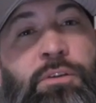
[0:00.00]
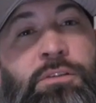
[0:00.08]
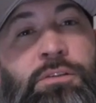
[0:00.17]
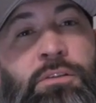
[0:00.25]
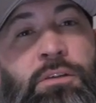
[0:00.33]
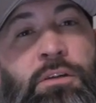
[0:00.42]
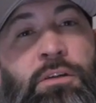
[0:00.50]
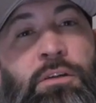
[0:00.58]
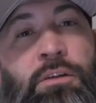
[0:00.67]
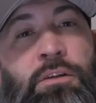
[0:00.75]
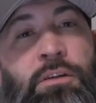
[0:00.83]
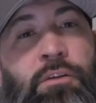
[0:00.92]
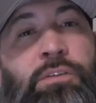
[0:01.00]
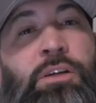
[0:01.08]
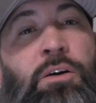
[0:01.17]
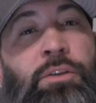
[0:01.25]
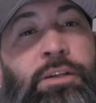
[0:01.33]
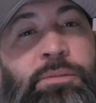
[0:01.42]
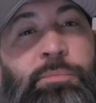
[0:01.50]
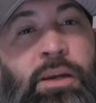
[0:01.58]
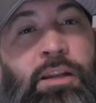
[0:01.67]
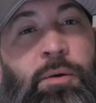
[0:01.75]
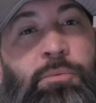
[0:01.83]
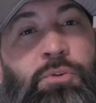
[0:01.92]
it's all that it's
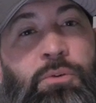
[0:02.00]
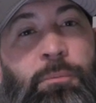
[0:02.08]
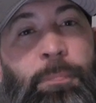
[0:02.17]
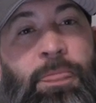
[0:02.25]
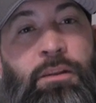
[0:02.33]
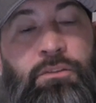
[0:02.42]
made up to.